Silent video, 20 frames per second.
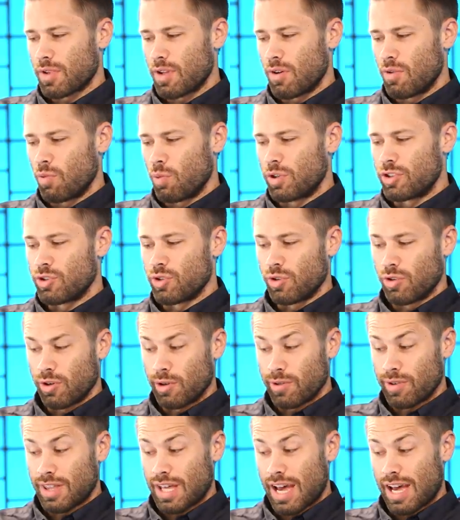would you
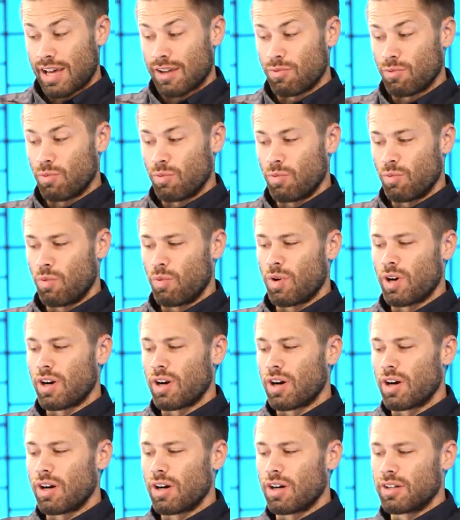agree with that? And what
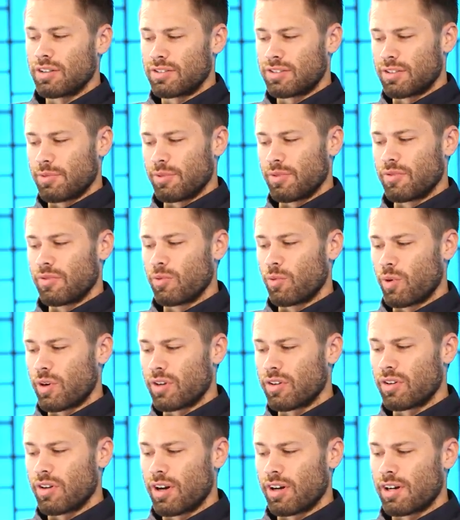are
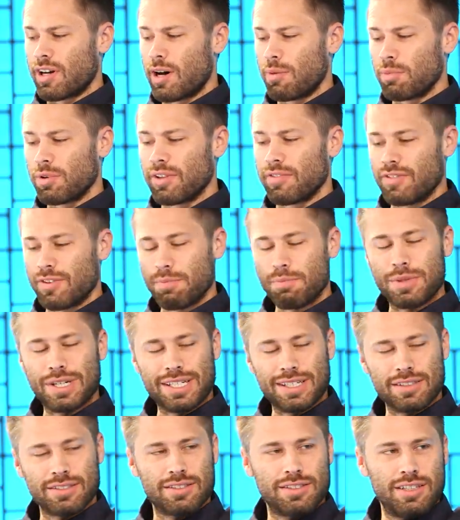a couple of the
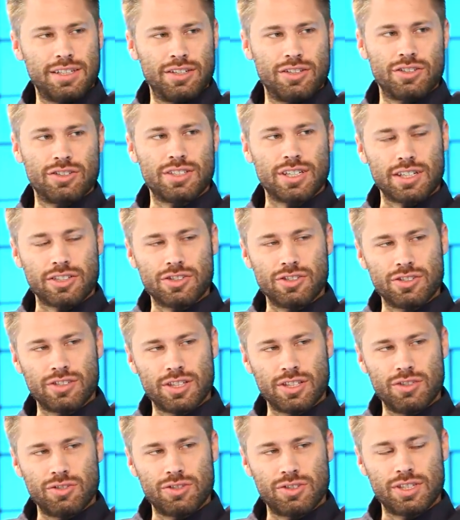biggest intersections
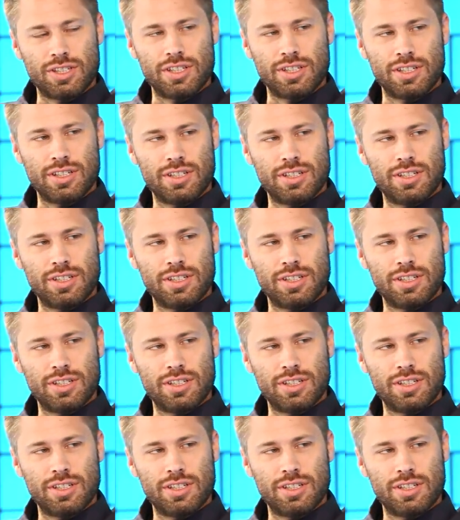that you see?